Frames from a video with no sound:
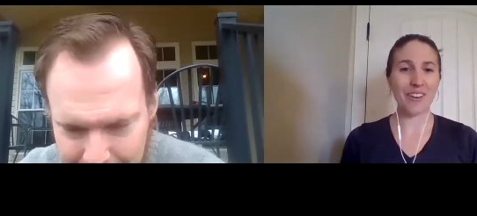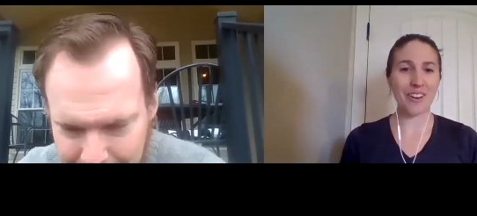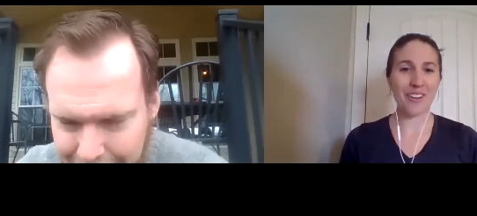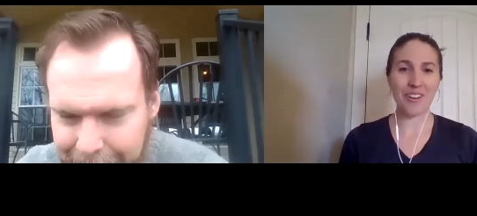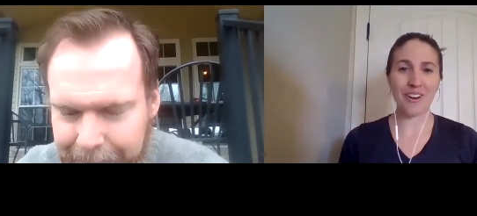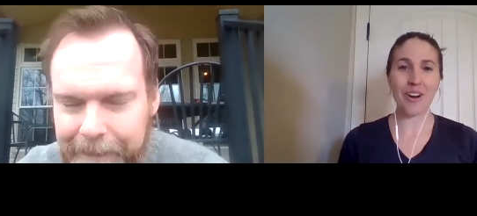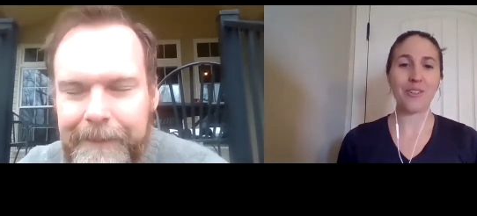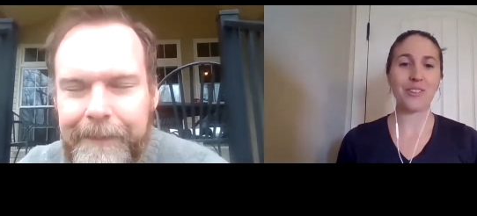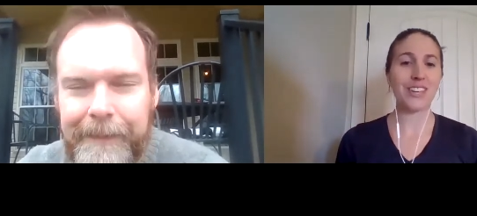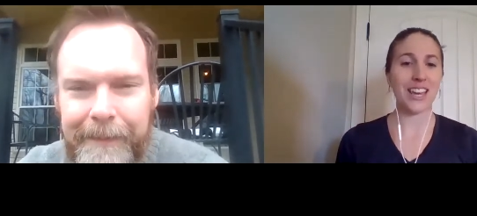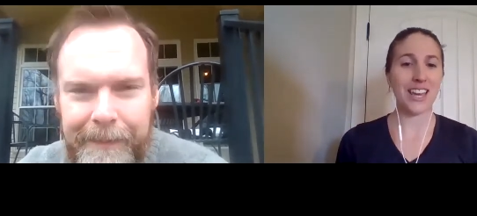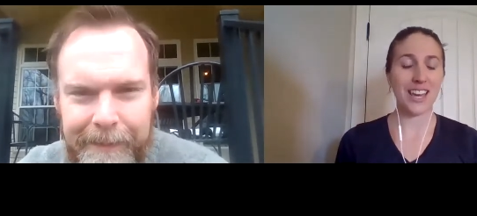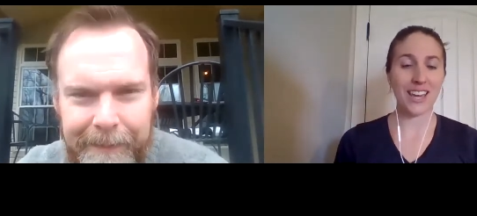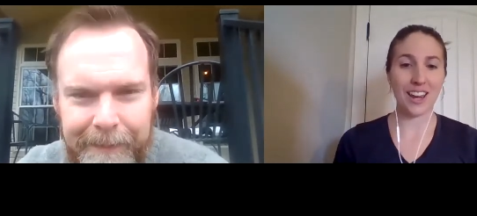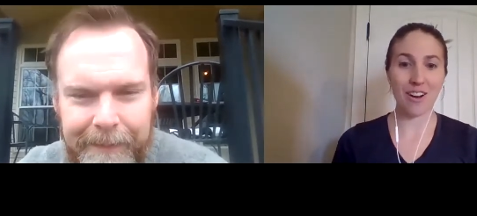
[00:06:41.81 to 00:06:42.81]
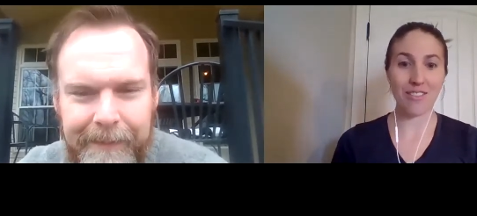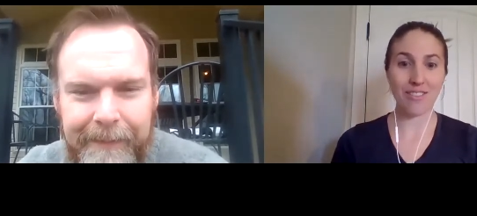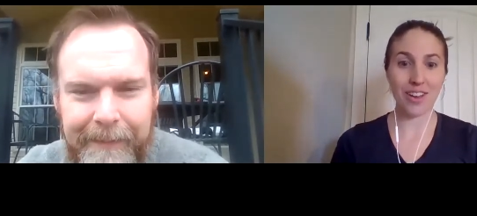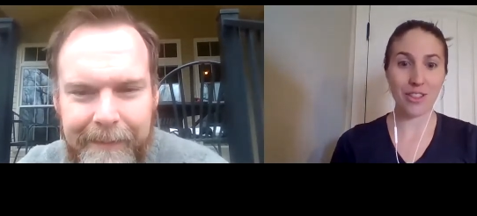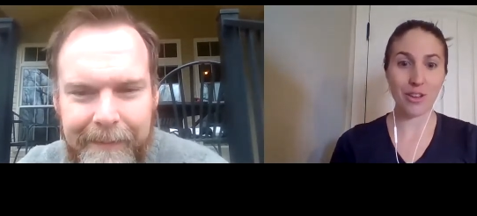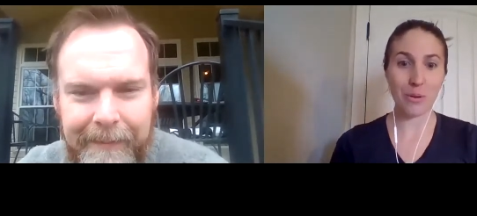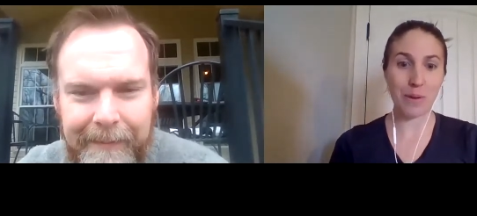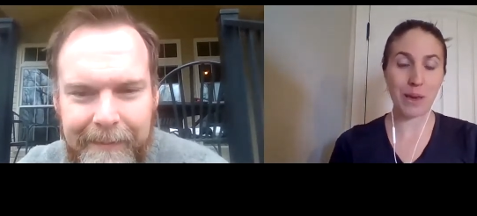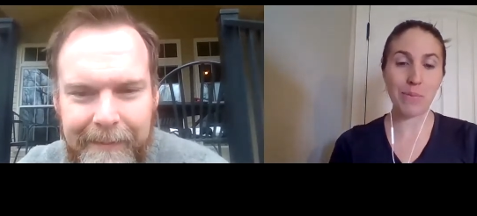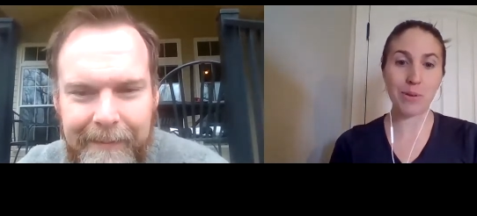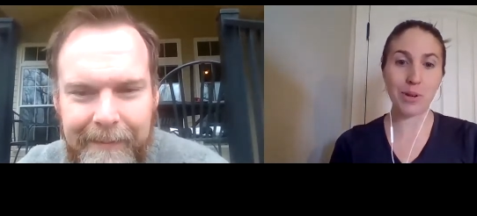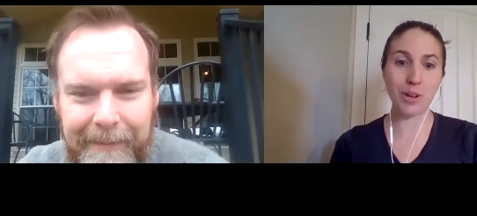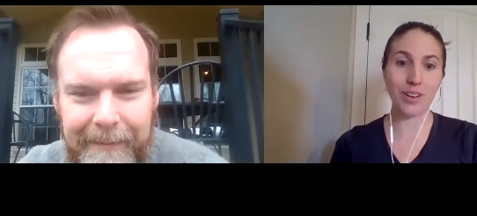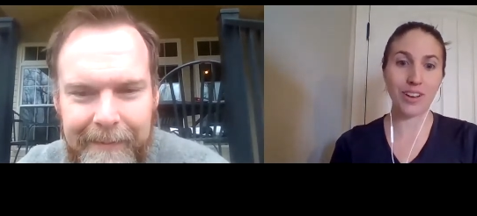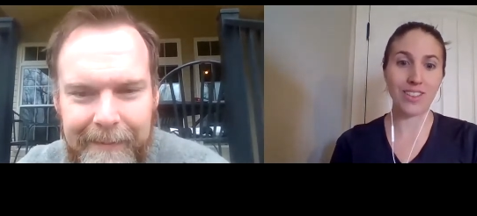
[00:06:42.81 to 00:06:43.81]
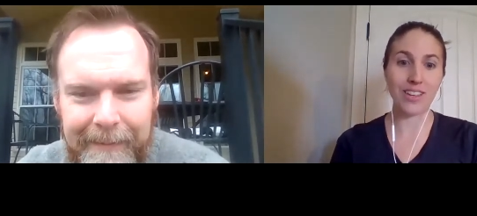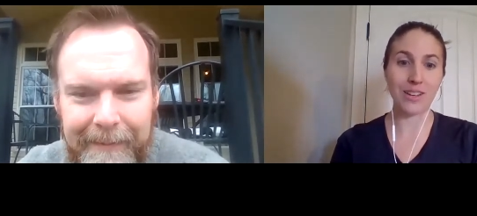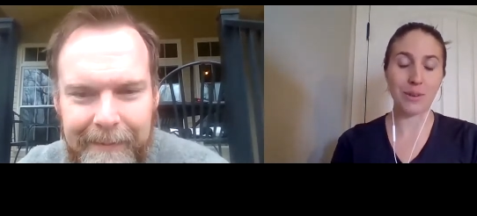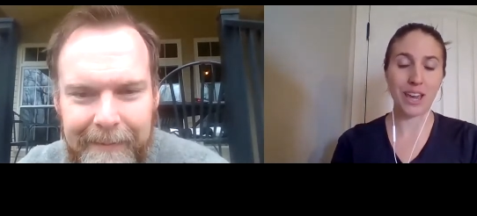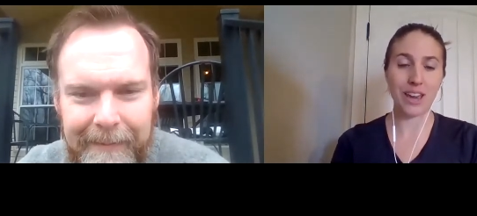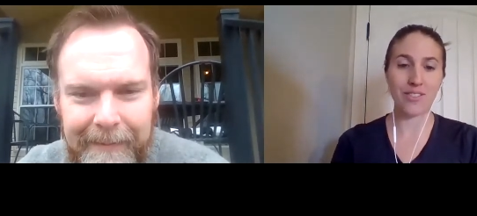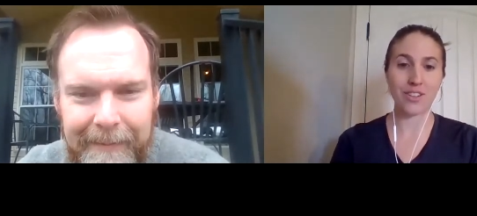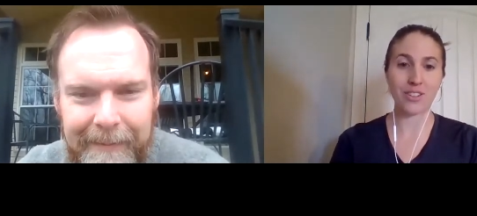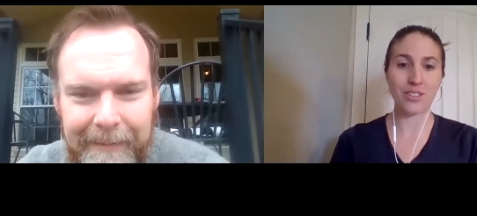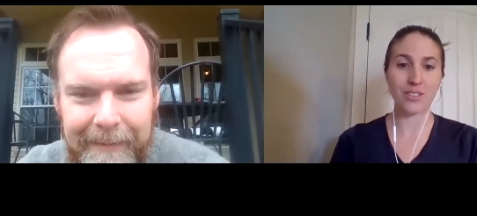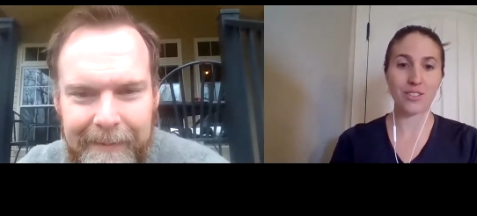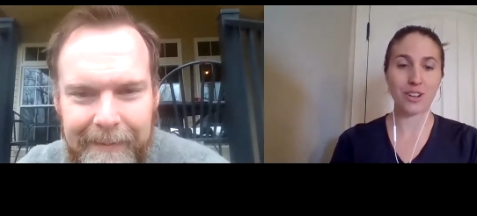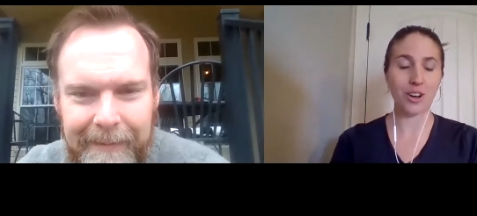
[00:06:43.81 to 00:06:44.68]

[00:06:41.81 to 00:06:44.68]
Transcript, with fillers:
Speaker 1: going to go taking care of other people, and then we have to